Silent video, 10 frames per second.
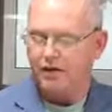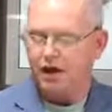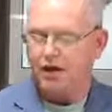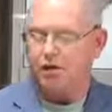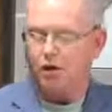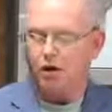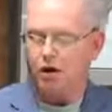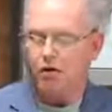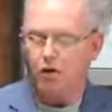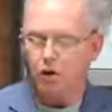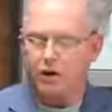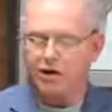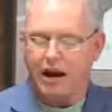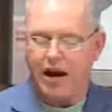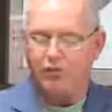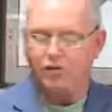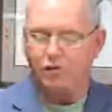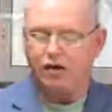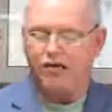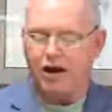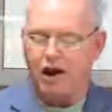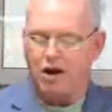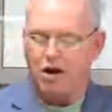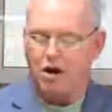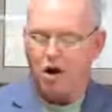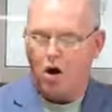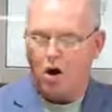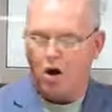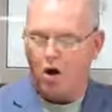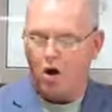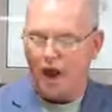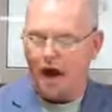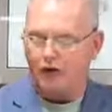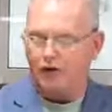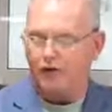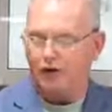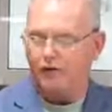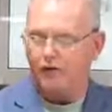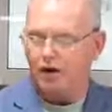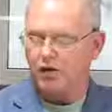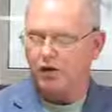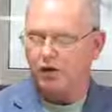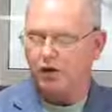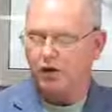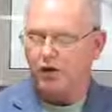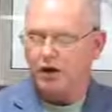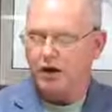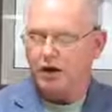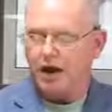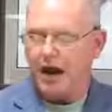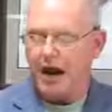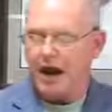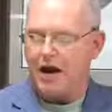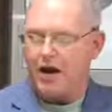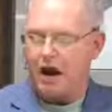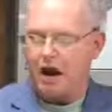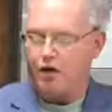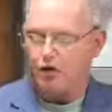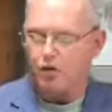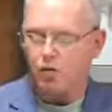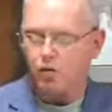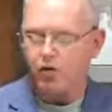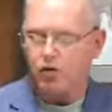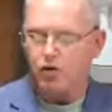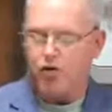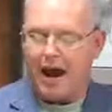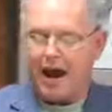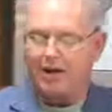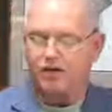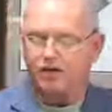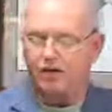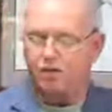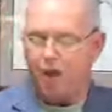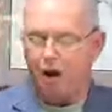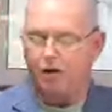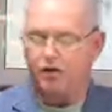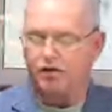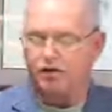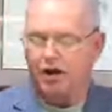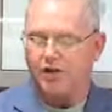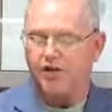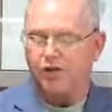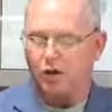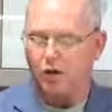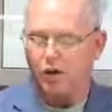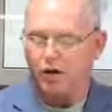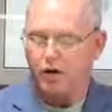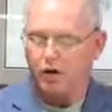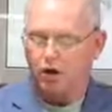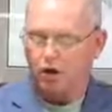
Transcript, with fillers: Then the word of the Lord came to me, saying, O house of Israel, can I not do with you as this potter, says the Lord?